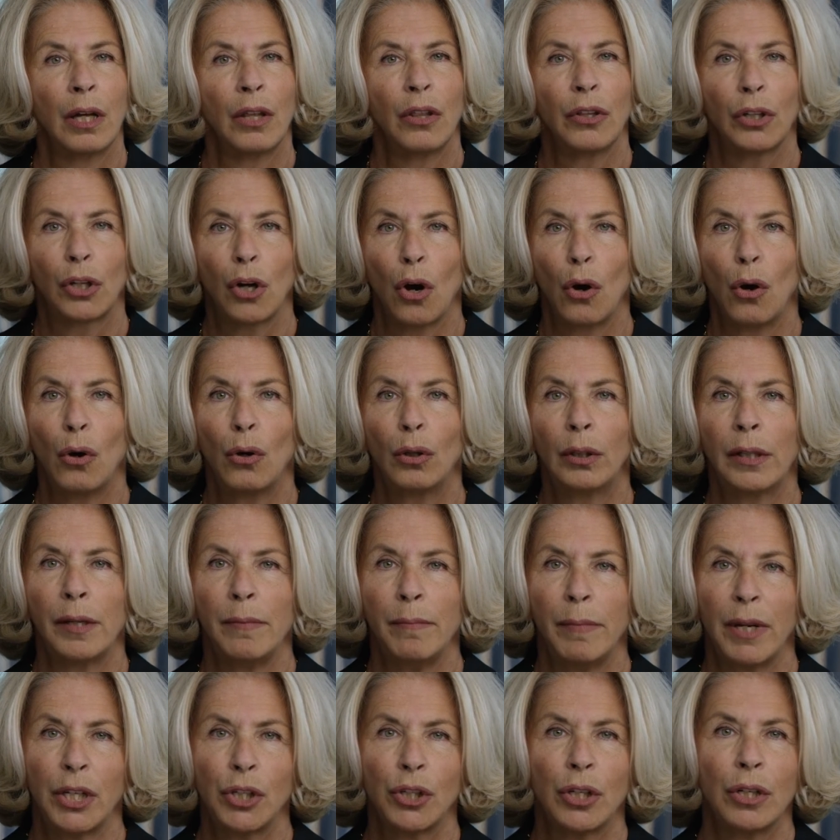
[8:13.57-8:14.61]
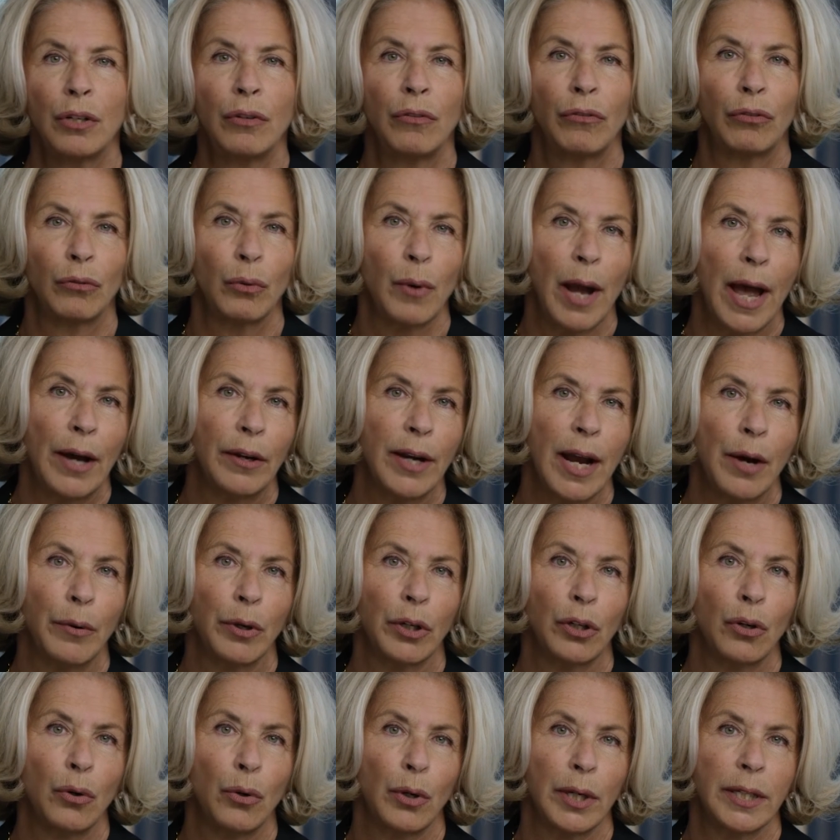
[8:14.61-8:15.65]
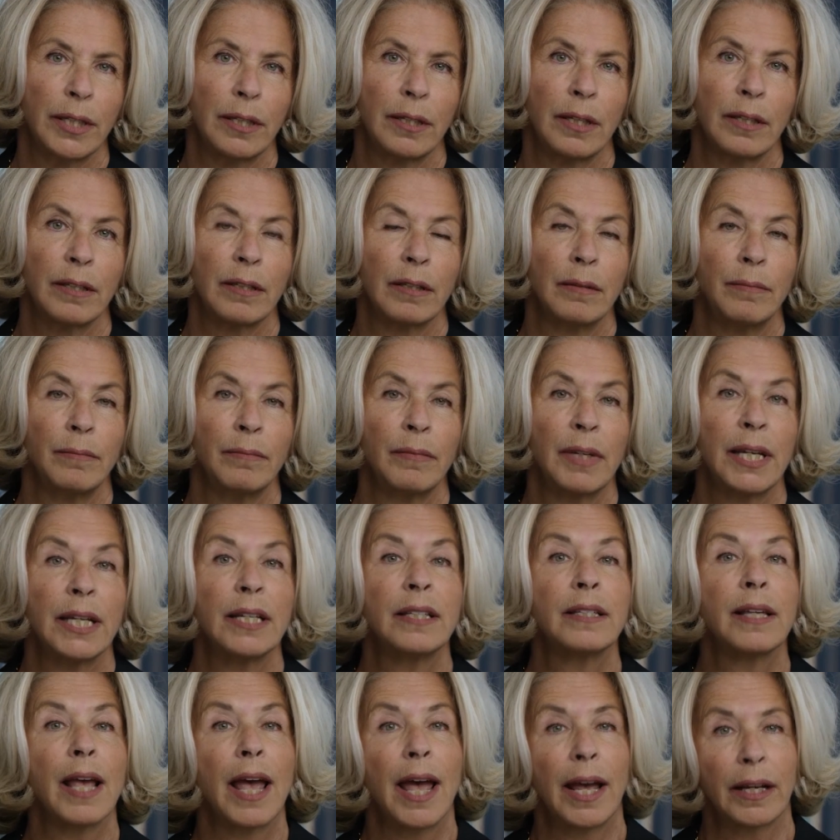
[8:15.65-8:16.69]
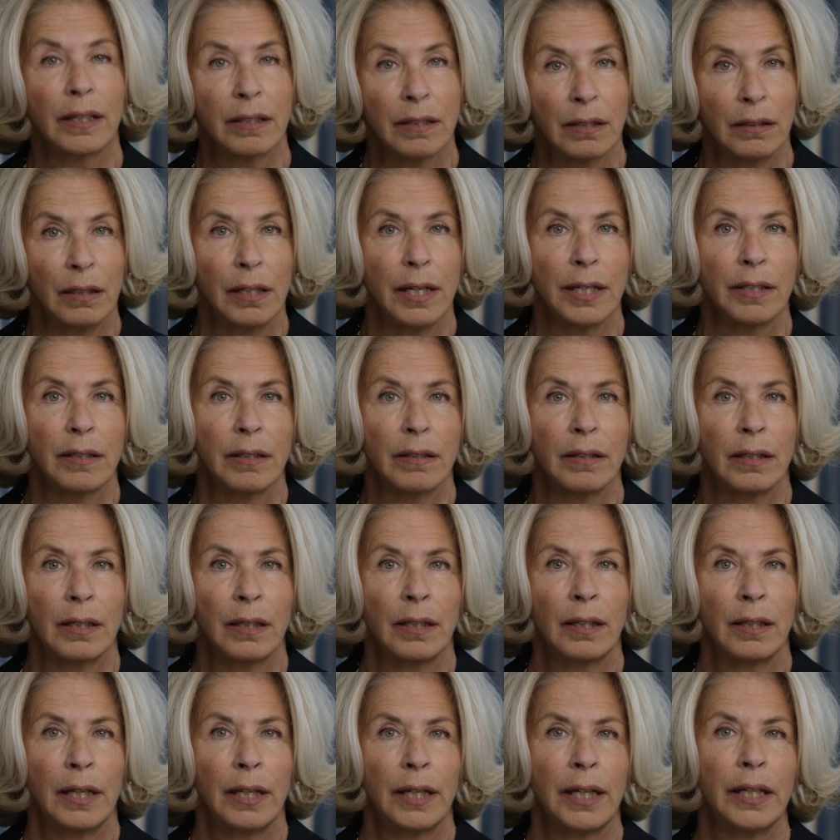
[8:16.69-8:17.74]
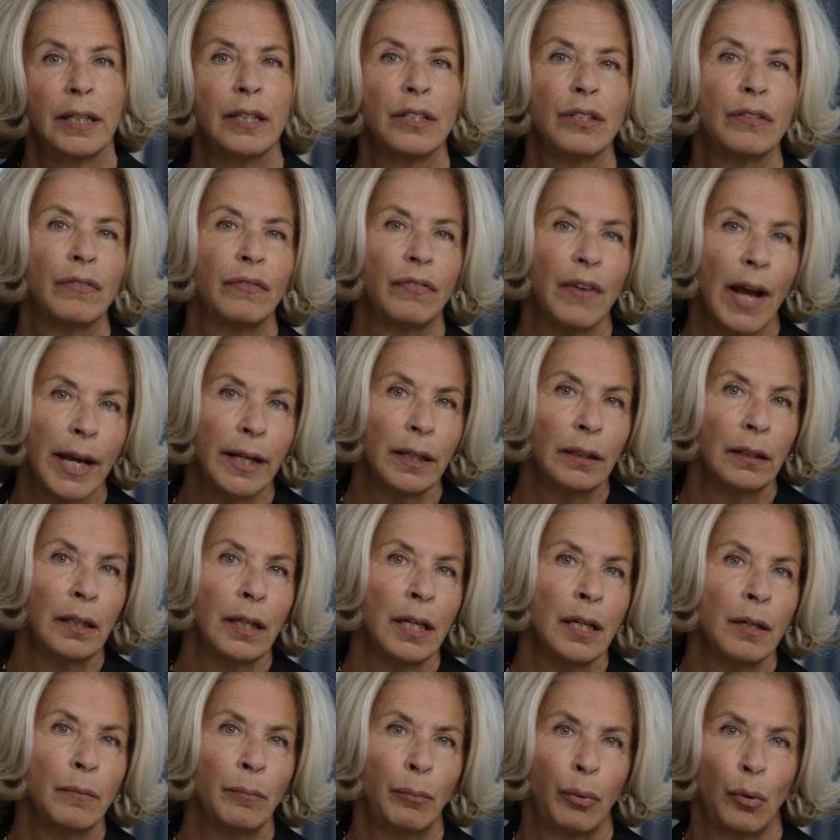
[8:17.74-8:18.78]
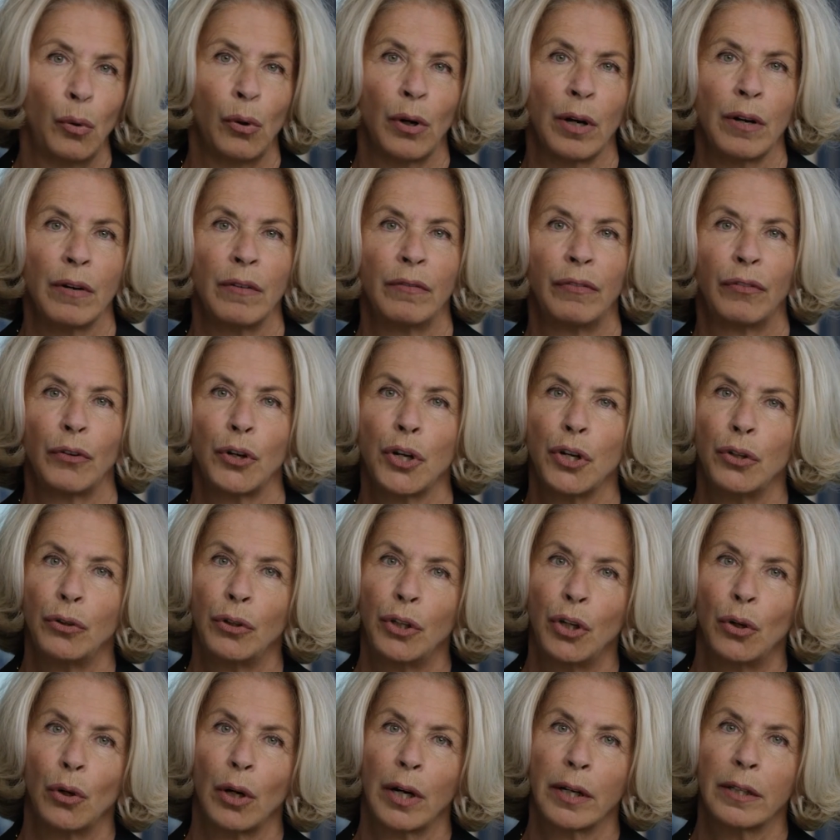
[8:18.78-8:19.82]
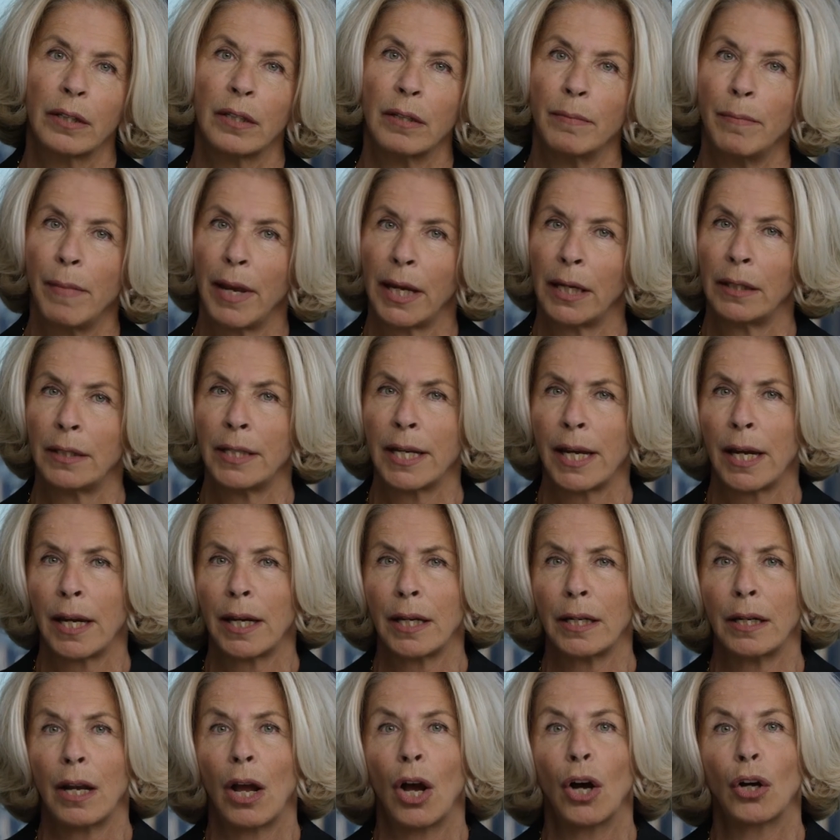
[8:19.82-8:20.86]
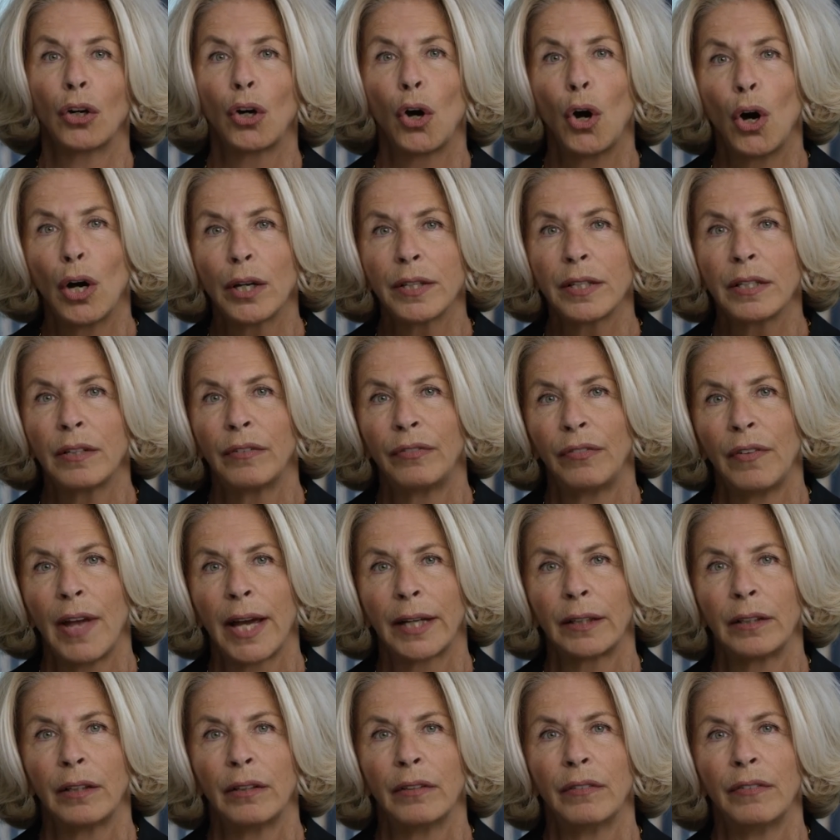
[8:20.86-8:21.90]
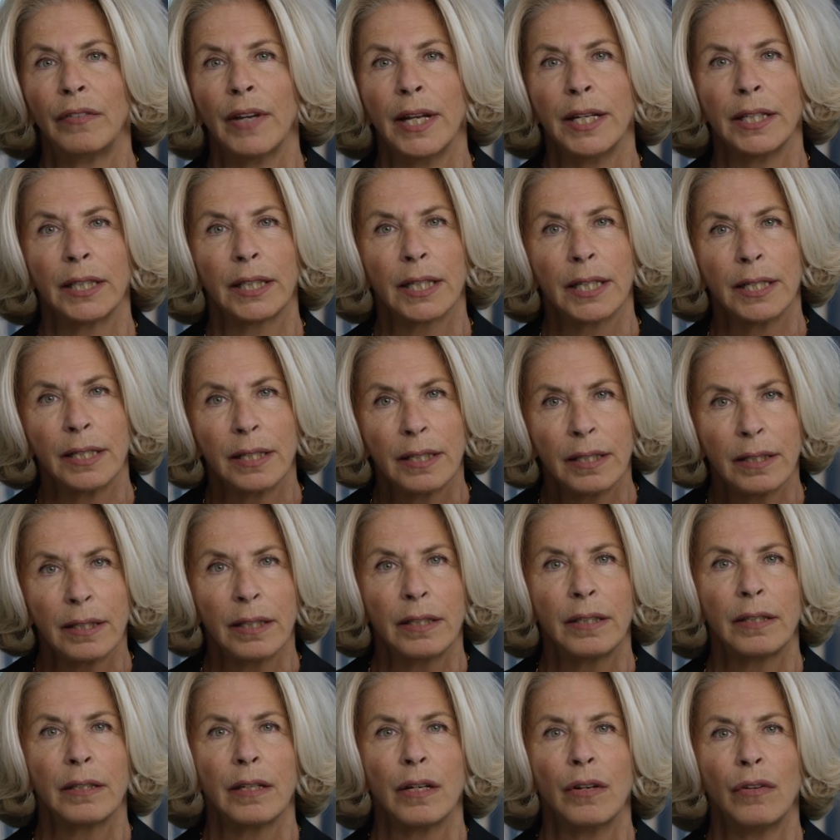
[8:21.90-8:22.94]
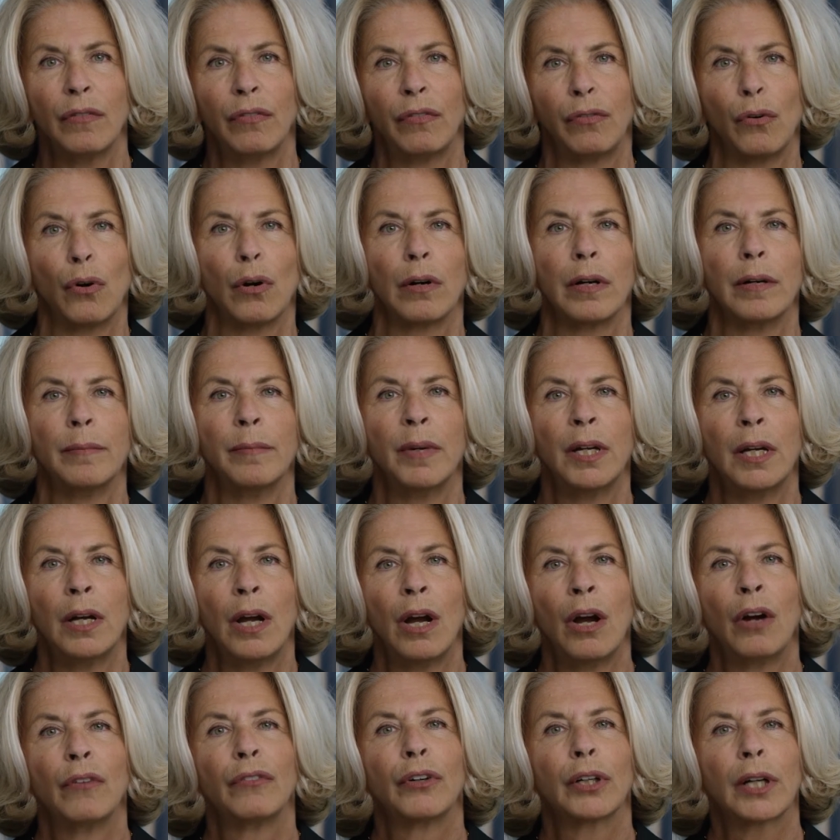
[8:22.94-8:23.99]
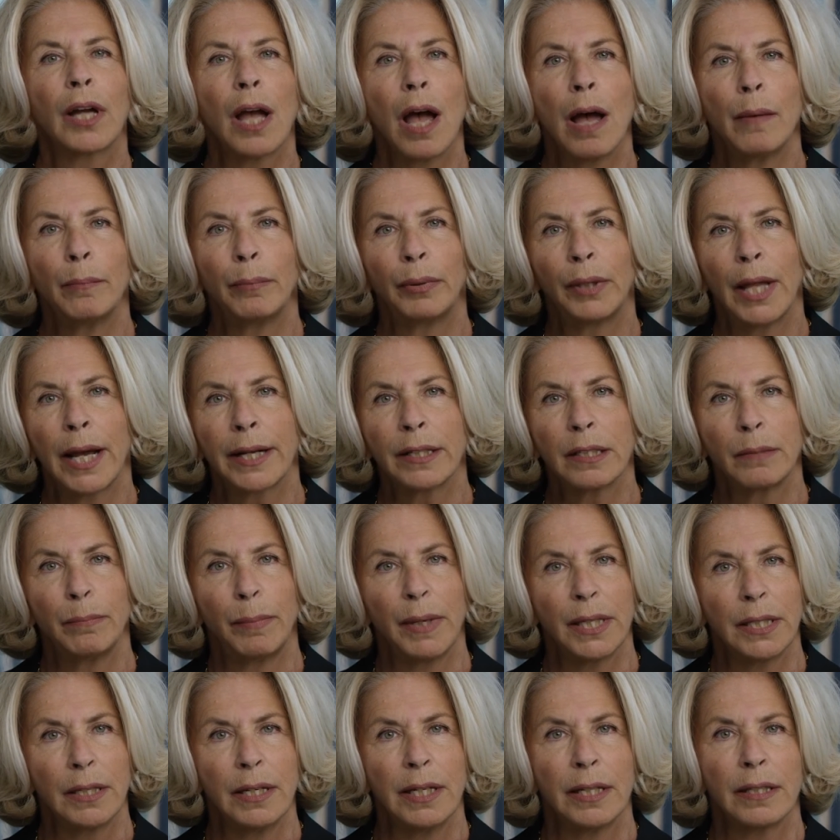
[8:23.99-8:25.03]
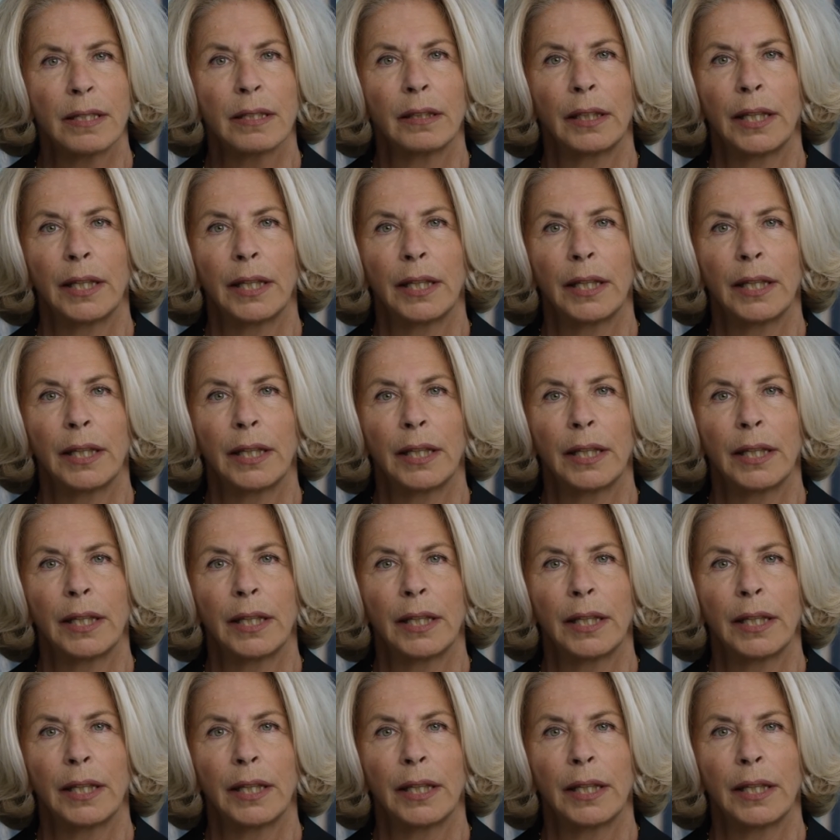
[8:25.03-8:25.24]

The goal and mission throughout our court system is excellence. It is vitally important for New York to maintain a cost-effective and consistent forum for complex business